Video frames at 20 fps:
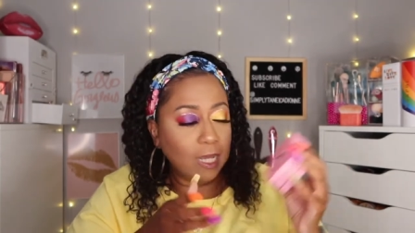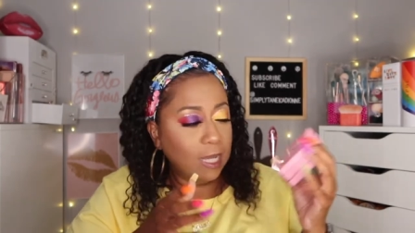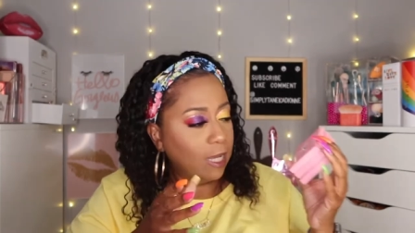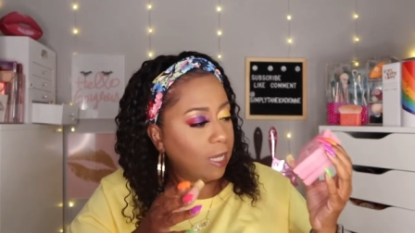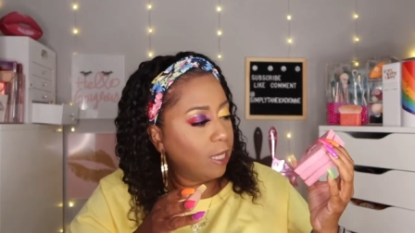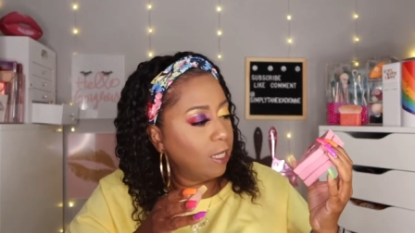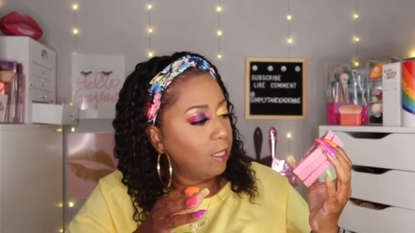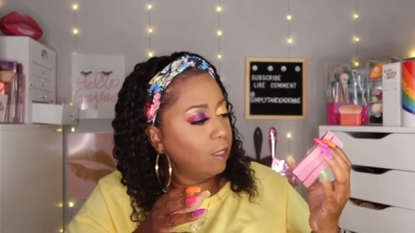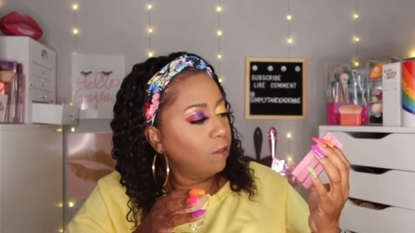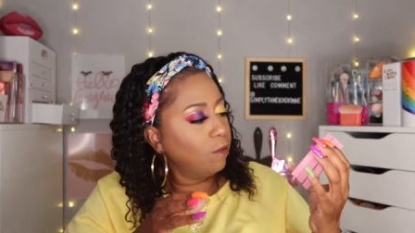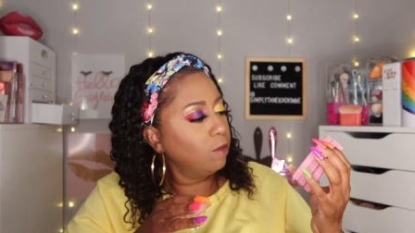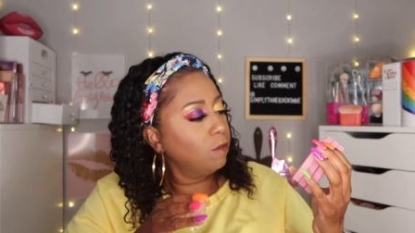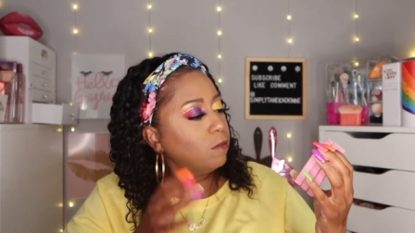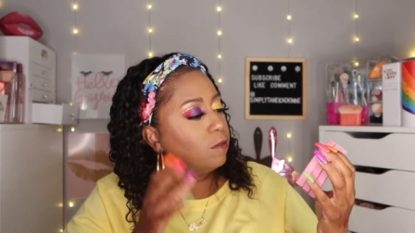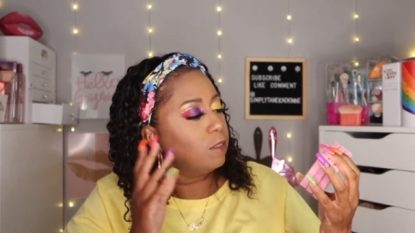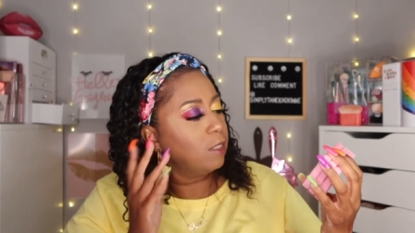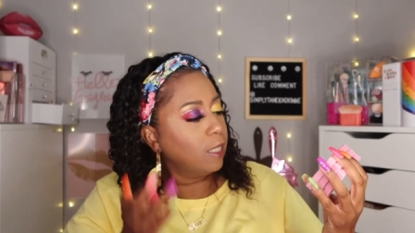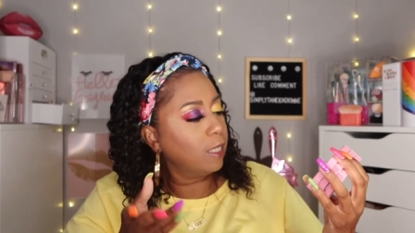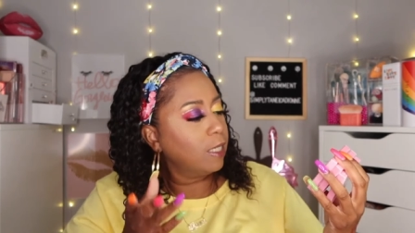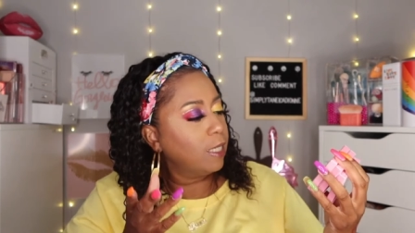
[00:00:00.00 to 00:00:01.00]
how
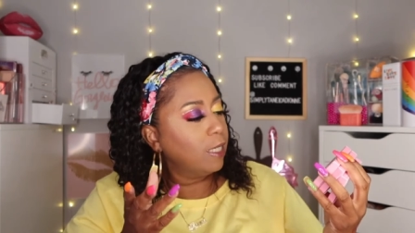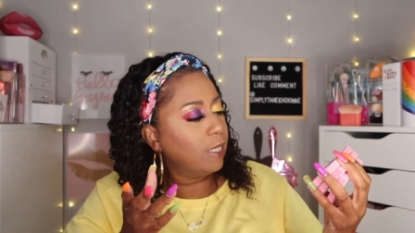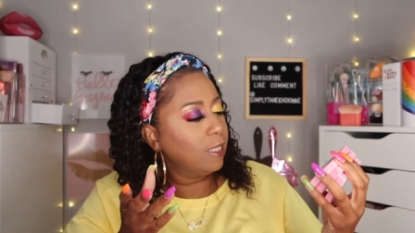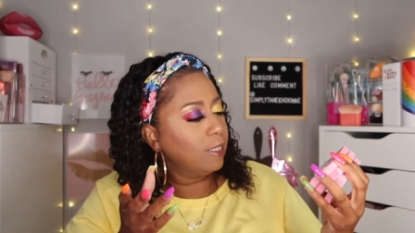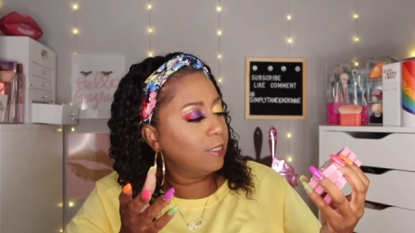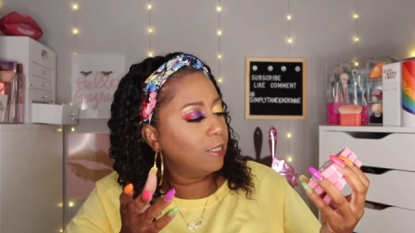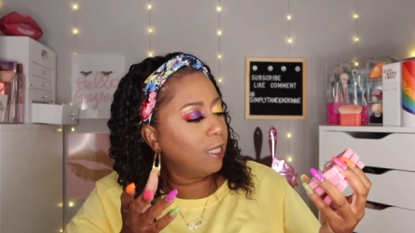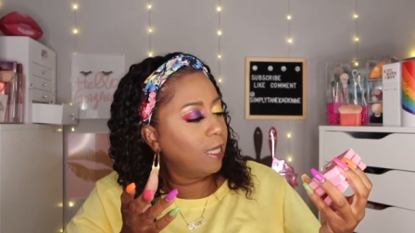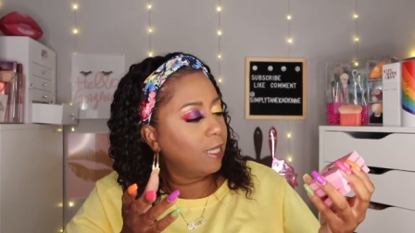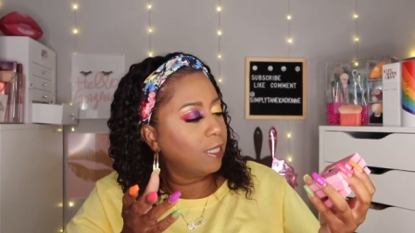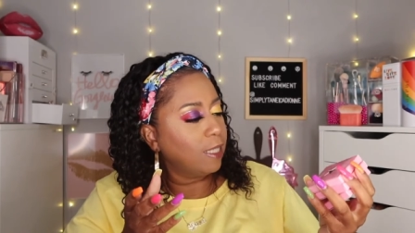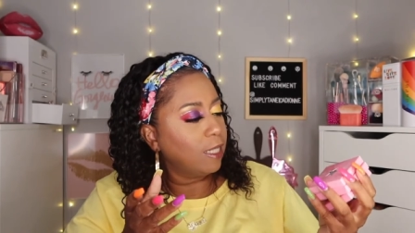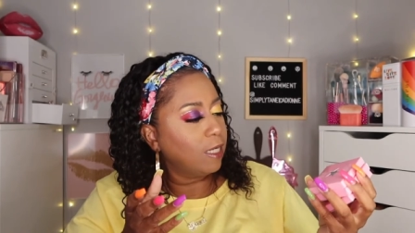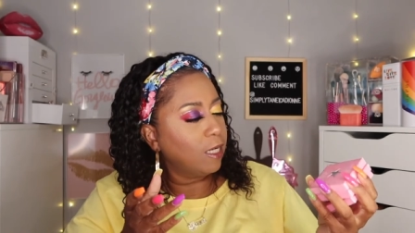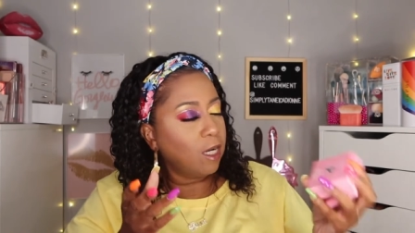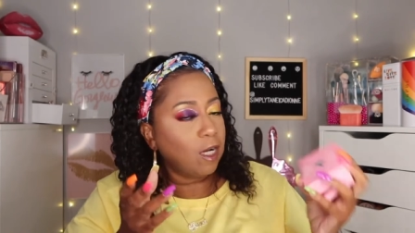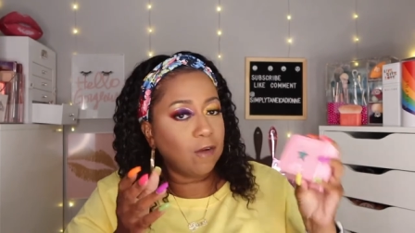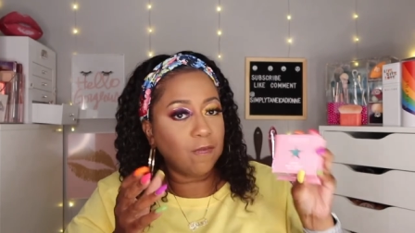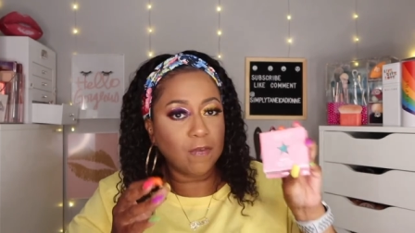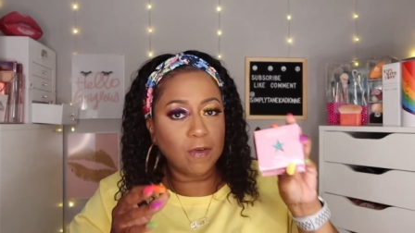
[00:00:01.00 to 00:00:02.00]
lucky is that
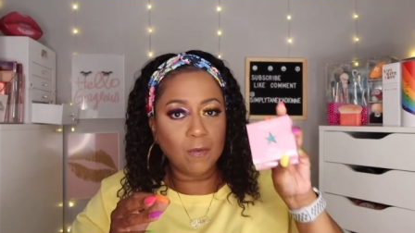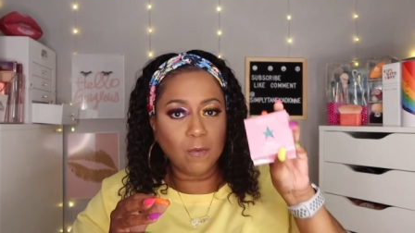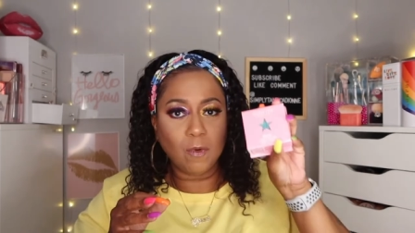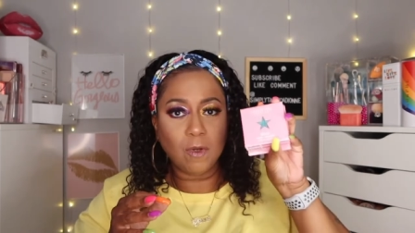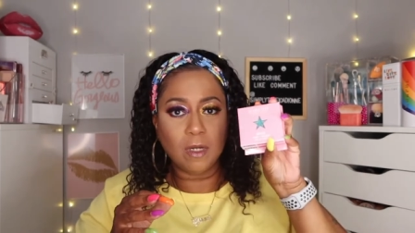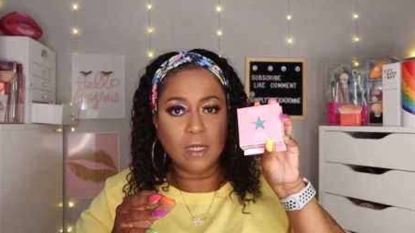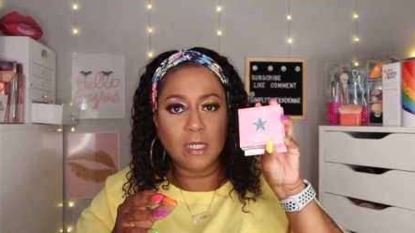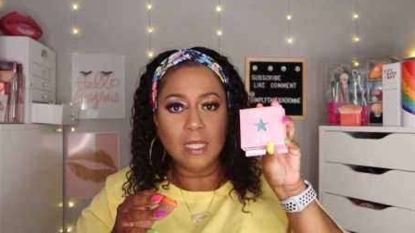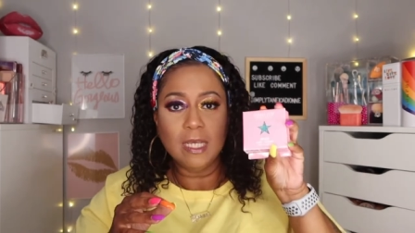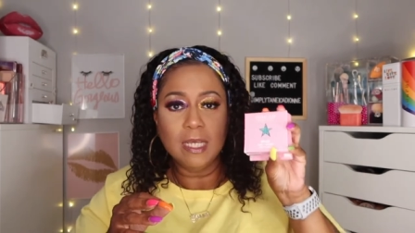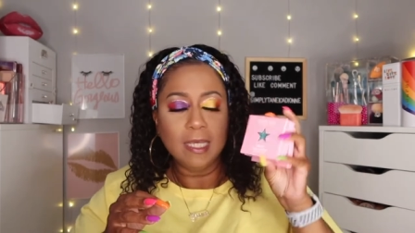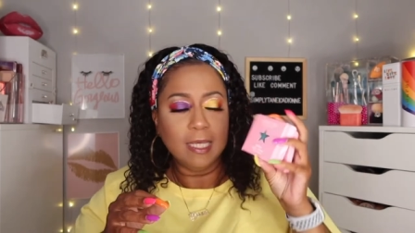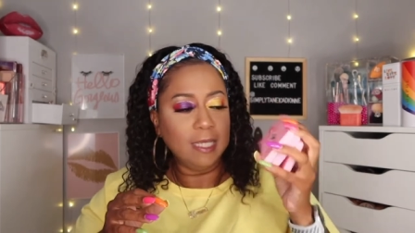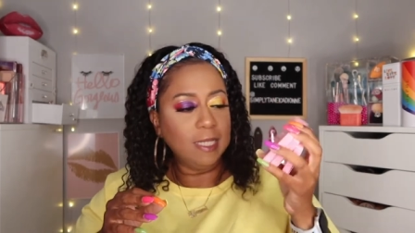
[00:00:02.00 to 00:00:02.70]
that everyone